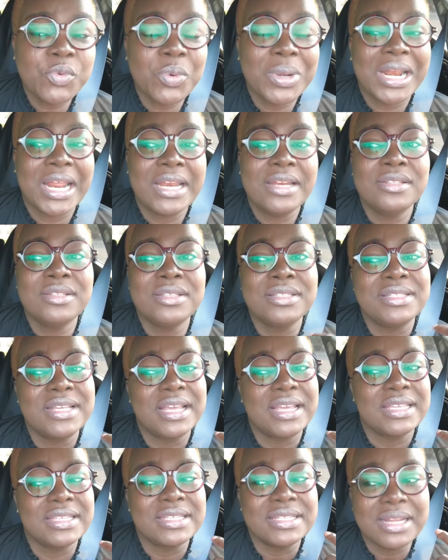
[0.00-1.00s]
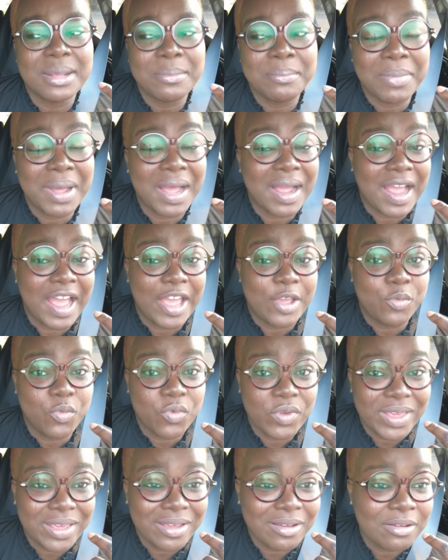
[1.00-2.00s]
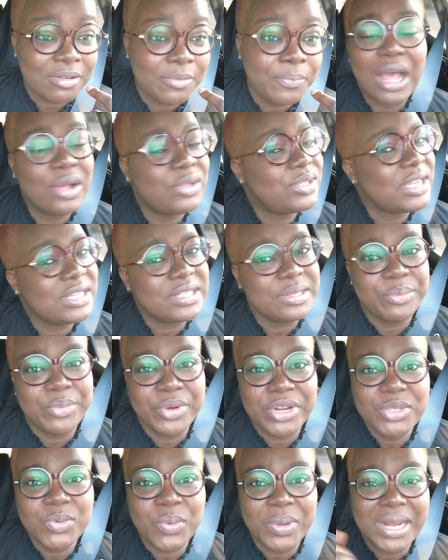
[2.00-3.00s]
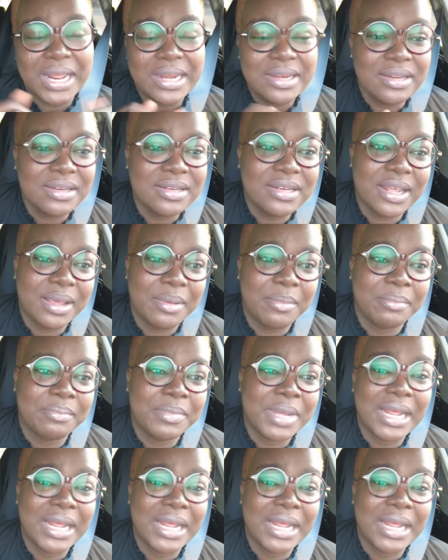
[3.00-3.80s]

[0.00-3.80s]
When I need to take a step back, I will. I'll take the breaks when I need them.